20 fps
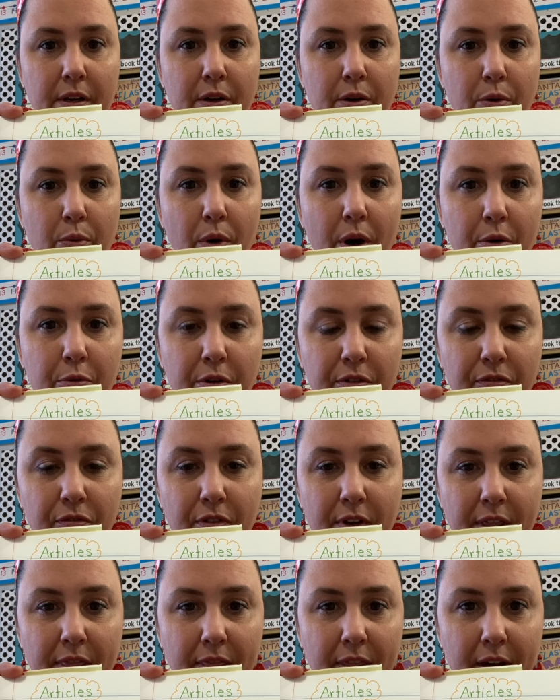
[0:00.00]
What would
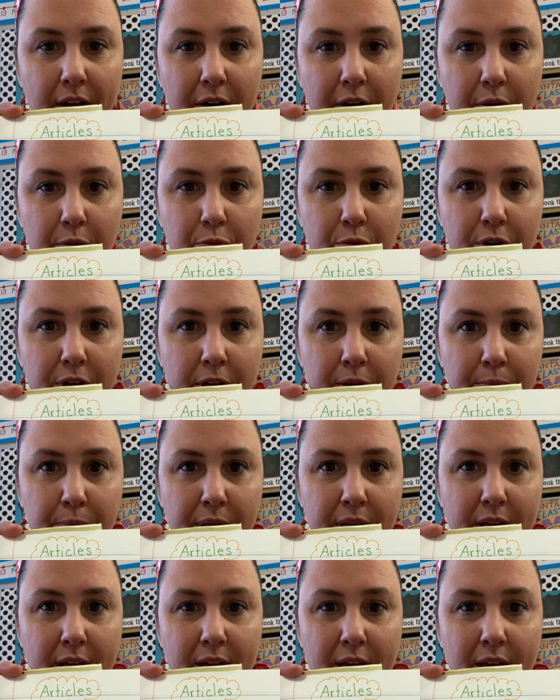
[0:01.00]
fit there? Would it
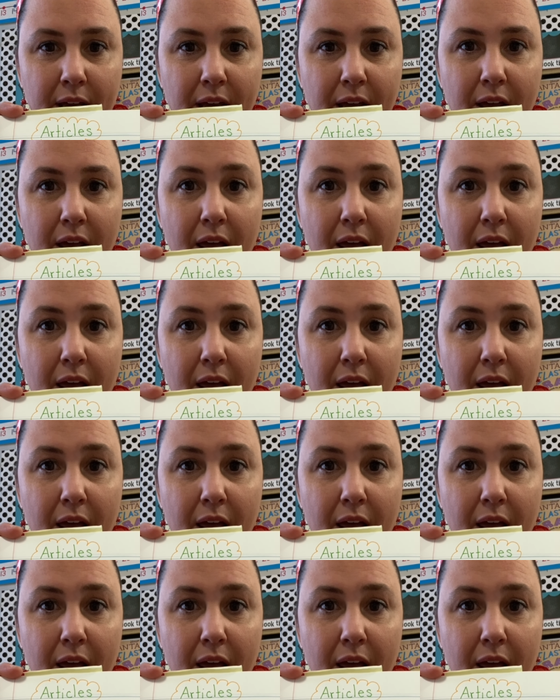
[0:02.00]
be